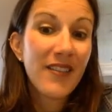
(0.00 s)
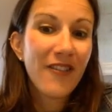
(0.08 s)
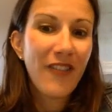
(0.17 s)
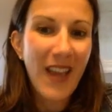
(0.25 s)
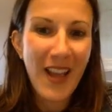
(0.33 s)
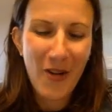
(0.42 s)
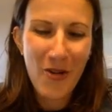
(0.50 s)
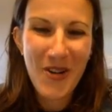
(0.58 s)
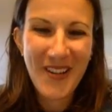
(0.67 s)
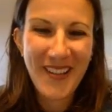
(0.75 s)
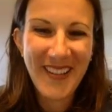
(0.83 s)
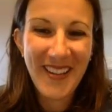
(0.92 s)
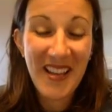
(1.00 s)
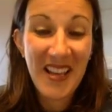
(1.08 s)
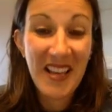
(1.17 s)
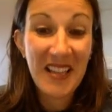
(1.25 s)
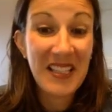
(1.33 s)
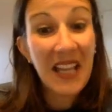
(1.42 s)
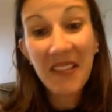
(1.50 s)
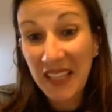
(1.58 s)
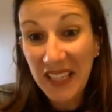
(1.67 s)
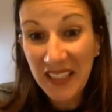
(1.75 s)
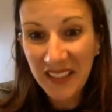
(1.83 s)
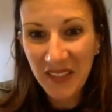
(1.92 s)
fail
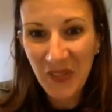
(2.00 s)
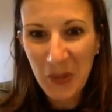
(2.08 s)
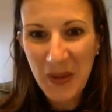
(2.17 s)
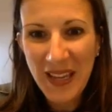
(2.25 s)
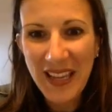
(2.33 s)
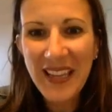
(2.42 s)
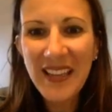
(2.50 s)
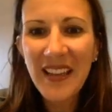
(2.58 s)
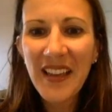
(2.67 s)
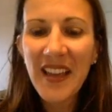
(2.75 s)
daily, if you're me,